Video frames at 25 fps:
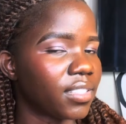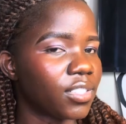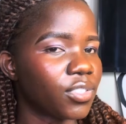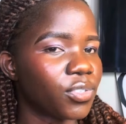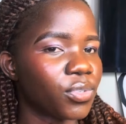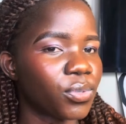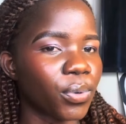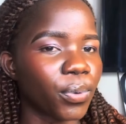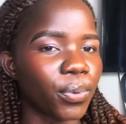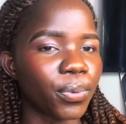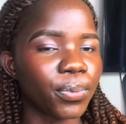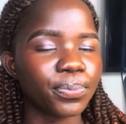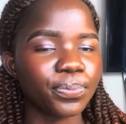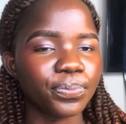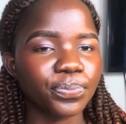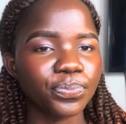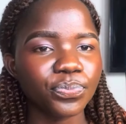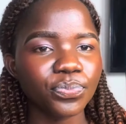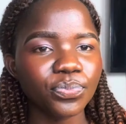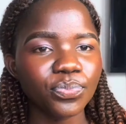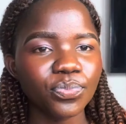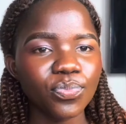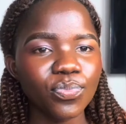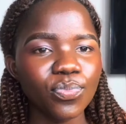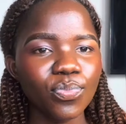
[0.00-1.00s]
So
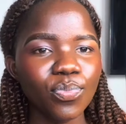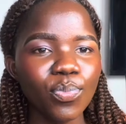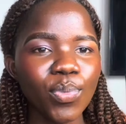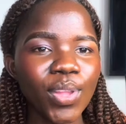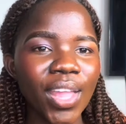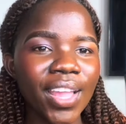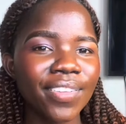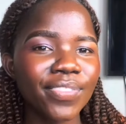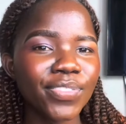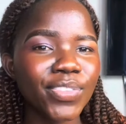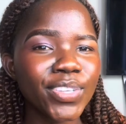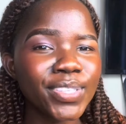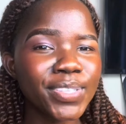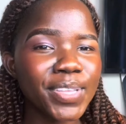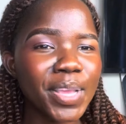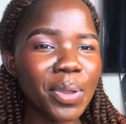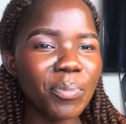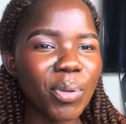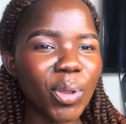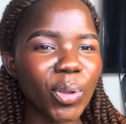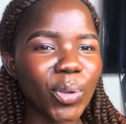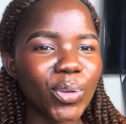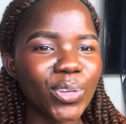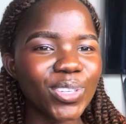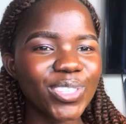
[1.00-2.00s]
this year
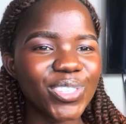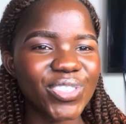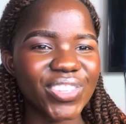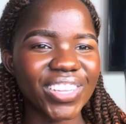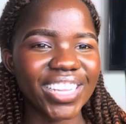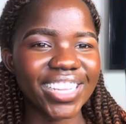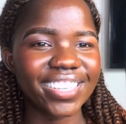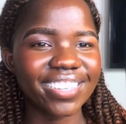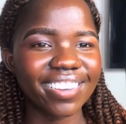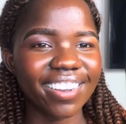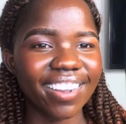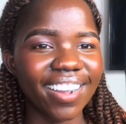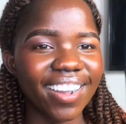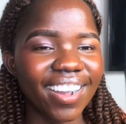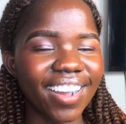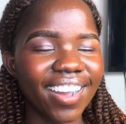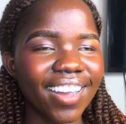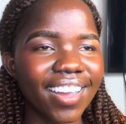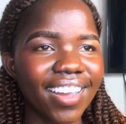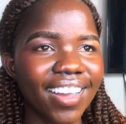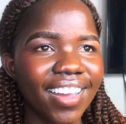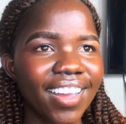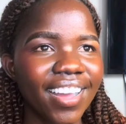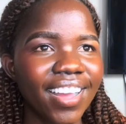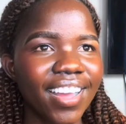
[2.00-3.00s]
my goal is to get a
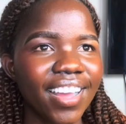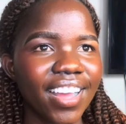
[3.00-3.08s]
car,